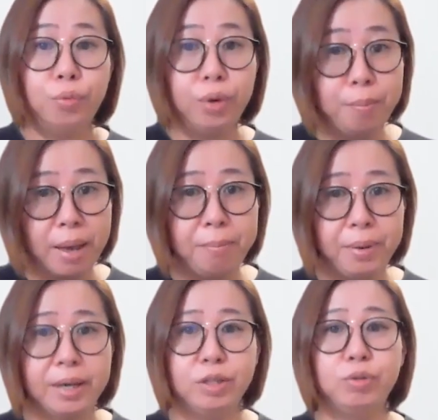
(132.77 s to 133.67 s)

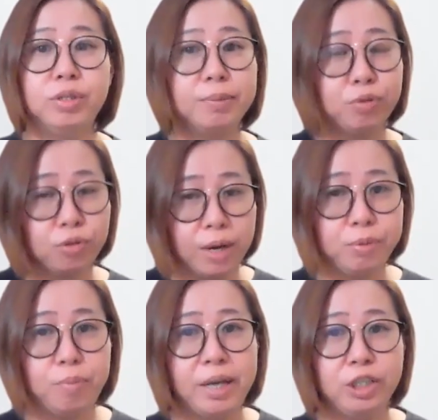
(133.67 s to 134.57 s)
Remember to
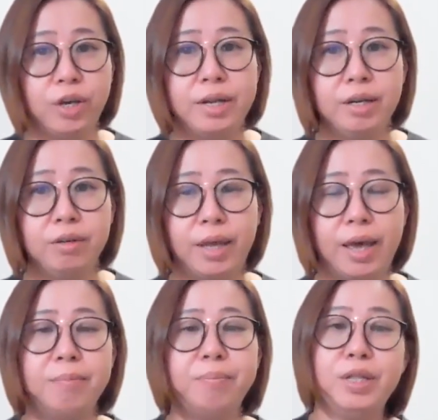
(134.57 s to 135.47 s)
subscribe to my channel
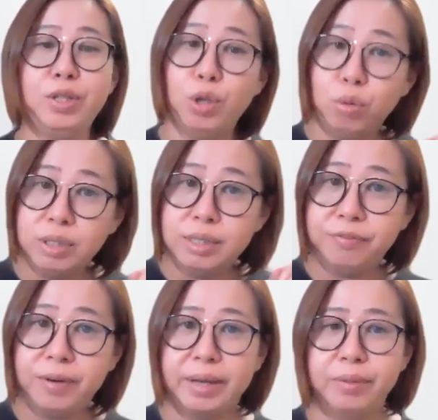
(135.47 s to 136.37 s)
and be
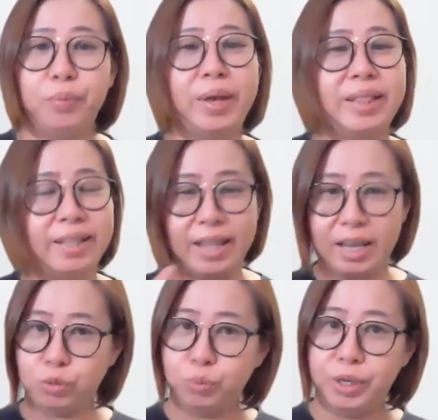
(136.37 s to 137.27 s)
notified when the
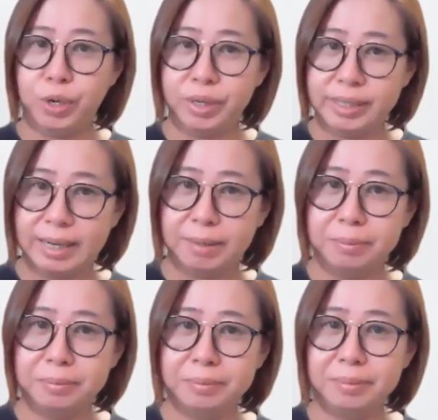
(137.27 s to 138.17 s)
next video is up.